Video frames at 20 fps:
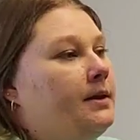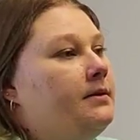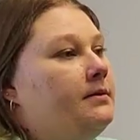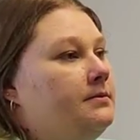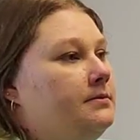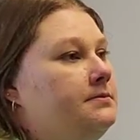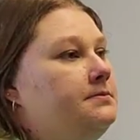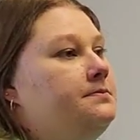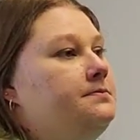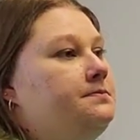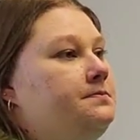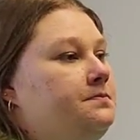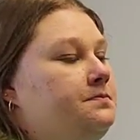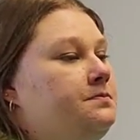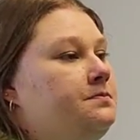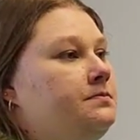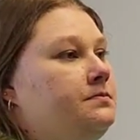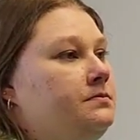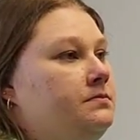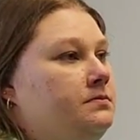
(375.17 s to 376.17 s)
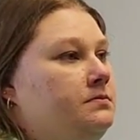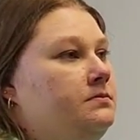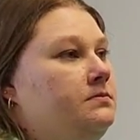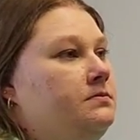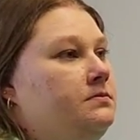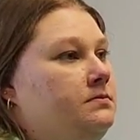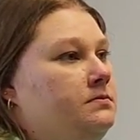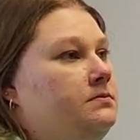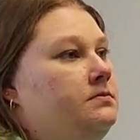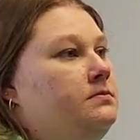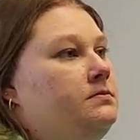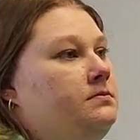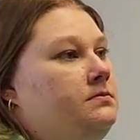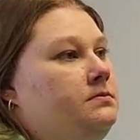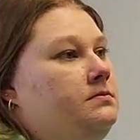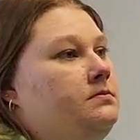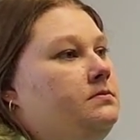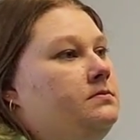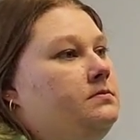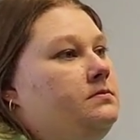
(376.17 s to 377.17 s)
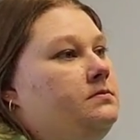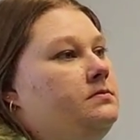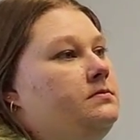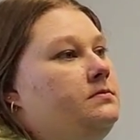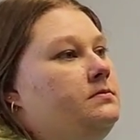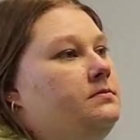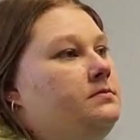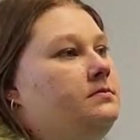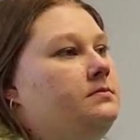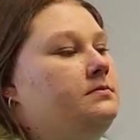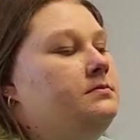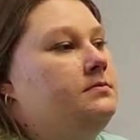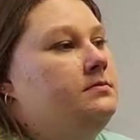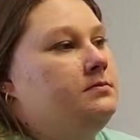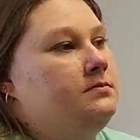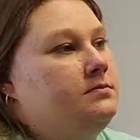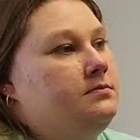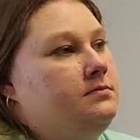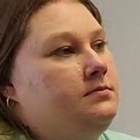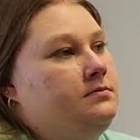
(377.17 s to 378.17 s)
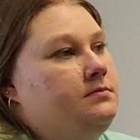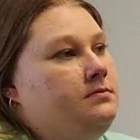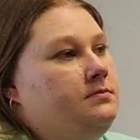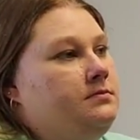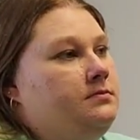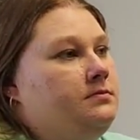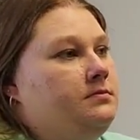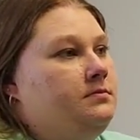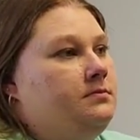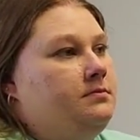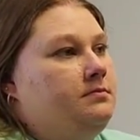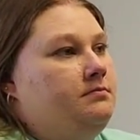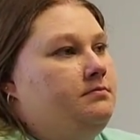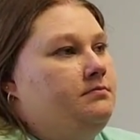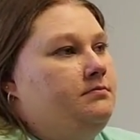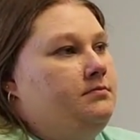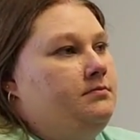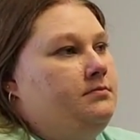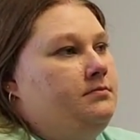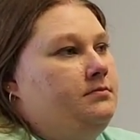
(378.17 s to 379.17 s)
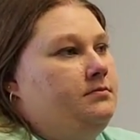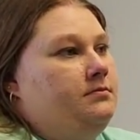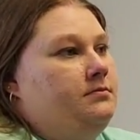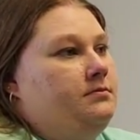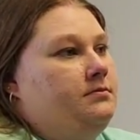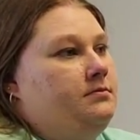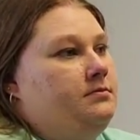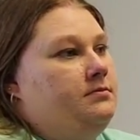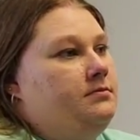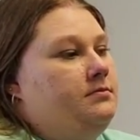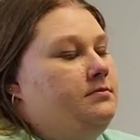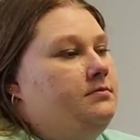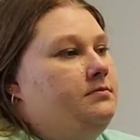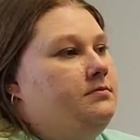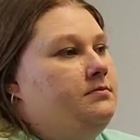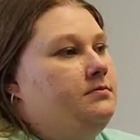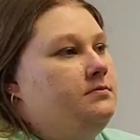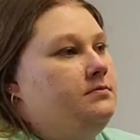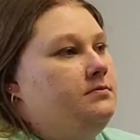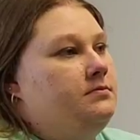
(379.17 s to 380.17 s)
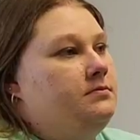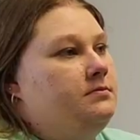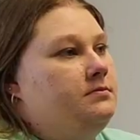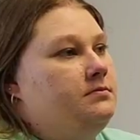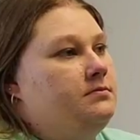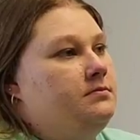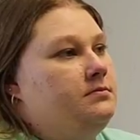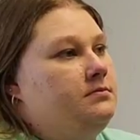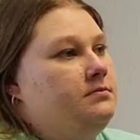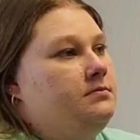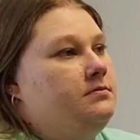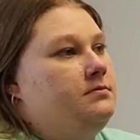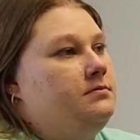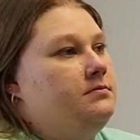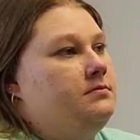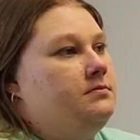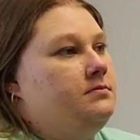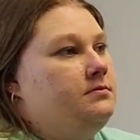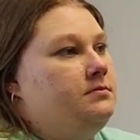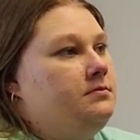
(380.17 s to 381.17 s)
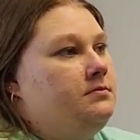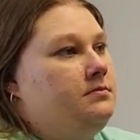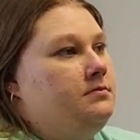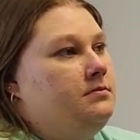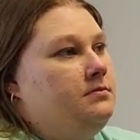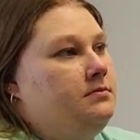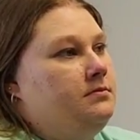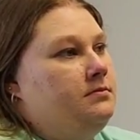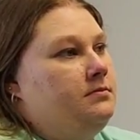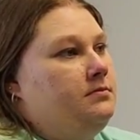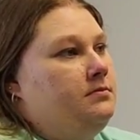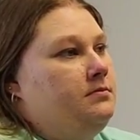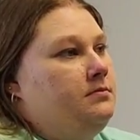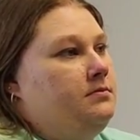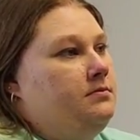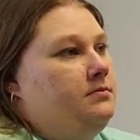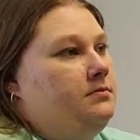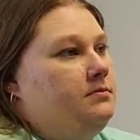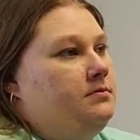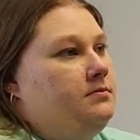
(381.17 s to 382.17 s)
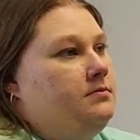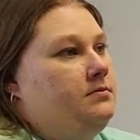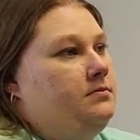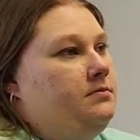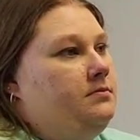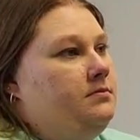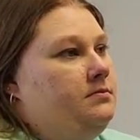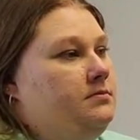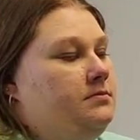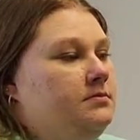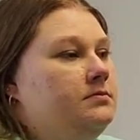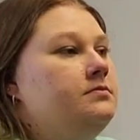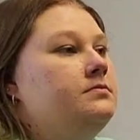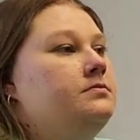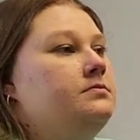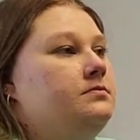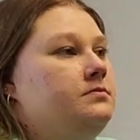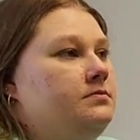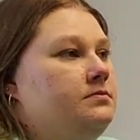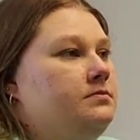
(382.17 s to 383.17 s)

No words are spoken by the person on screen.